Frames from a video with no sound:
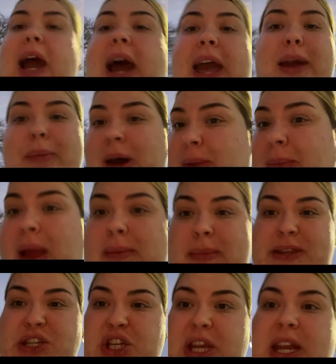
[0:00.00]
I am on my
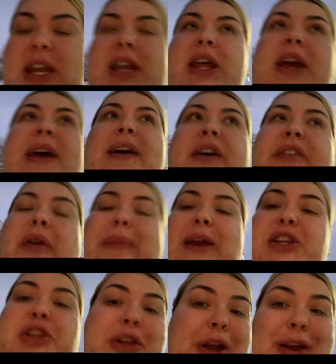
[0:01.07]
mission for my
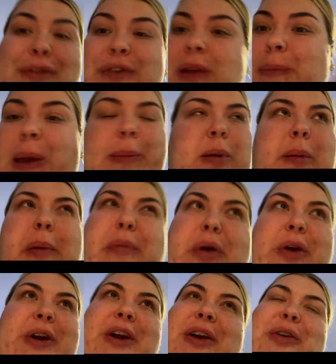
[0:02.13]
sugar-free peppermint
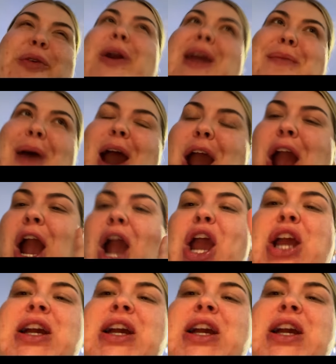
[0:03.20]
mocha creamer.